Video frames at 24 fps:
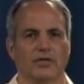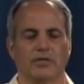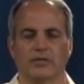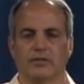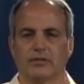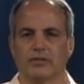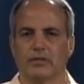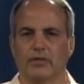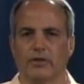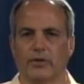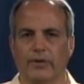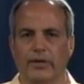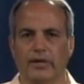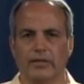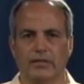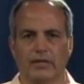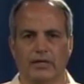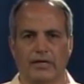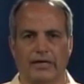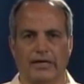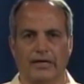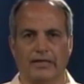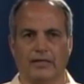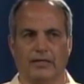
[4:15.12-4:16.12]
you know
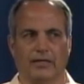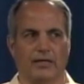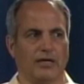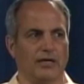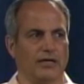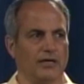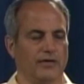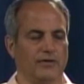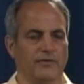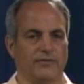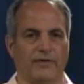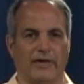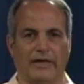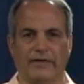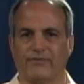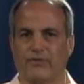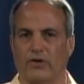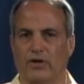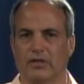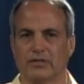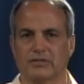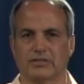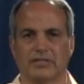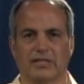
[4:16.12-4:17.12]
what, I
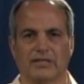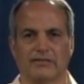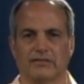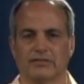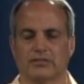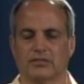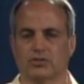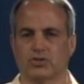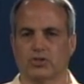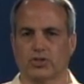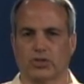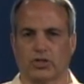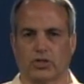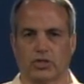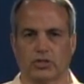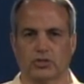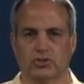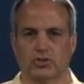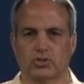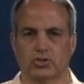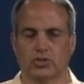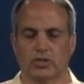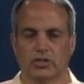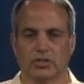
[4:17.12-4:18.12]
volunteer at the
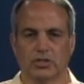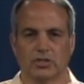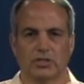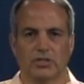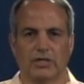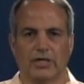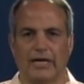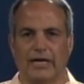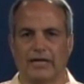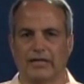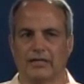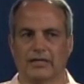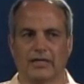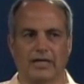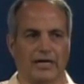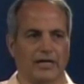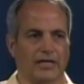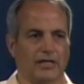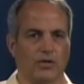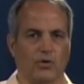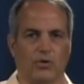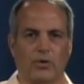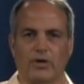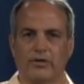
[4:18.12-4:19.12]
church, I
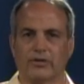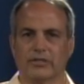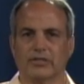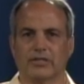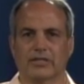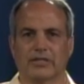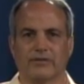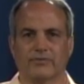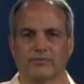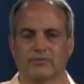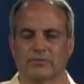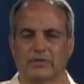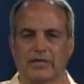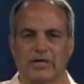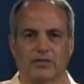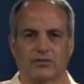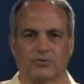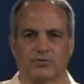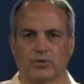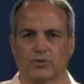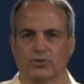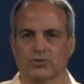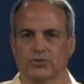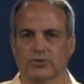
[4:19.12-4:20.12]
go out and get
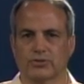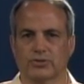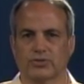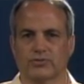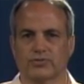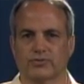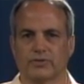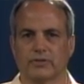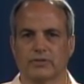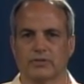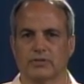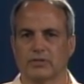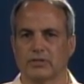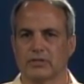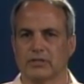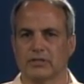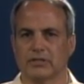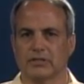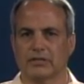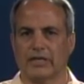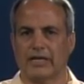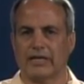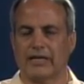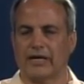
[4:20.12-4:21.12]
groceries for
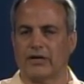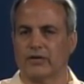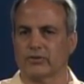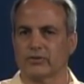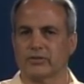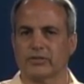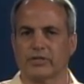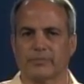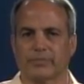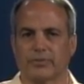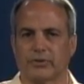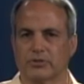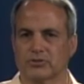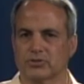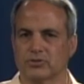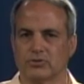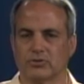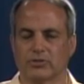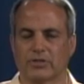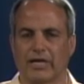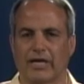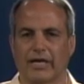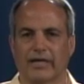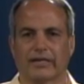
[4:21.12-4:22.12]
that elderly person
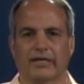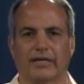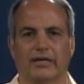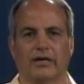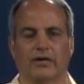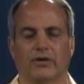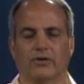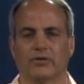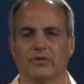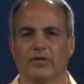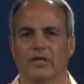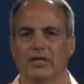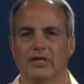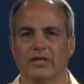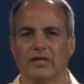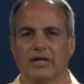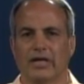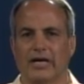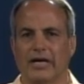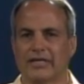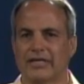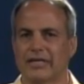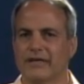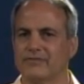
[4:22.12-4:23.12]
who can't get out,
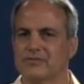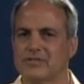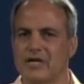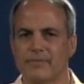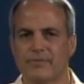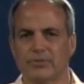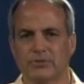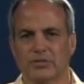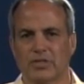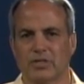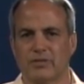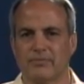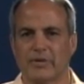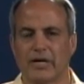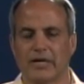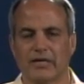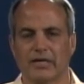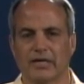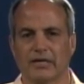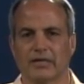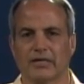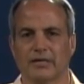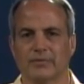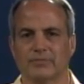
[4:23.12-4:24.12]
I give 10% of my
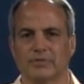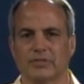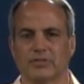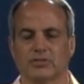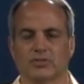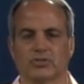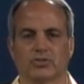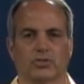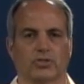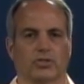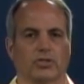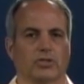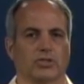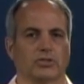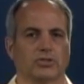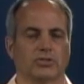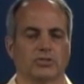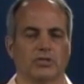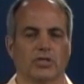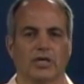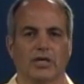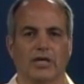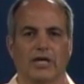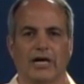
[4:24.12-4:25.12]
income to the
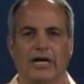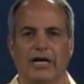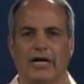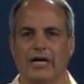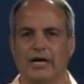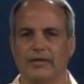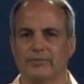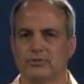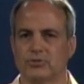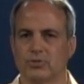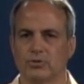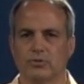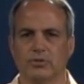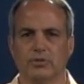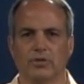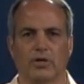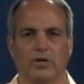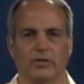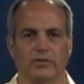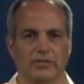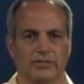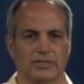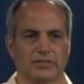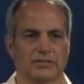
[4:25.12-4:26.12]
church, I'm doing
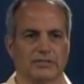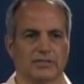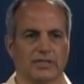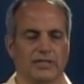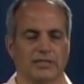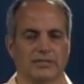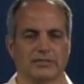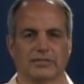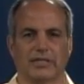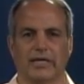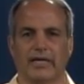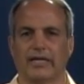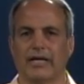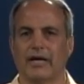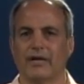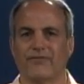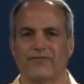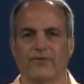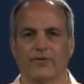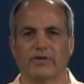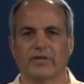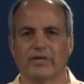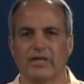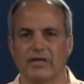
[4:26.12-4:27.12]
all these things, Ed, I
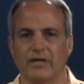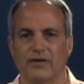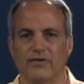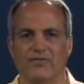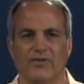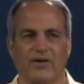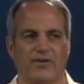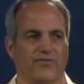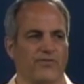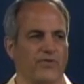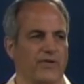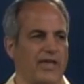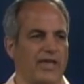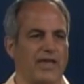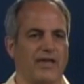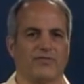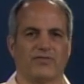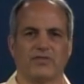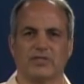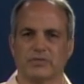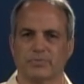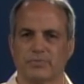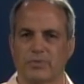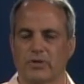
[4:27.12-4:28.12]

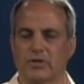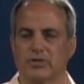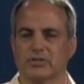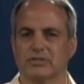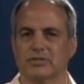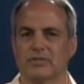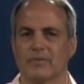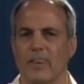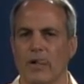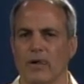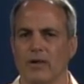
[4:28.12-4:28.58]
forgave this person,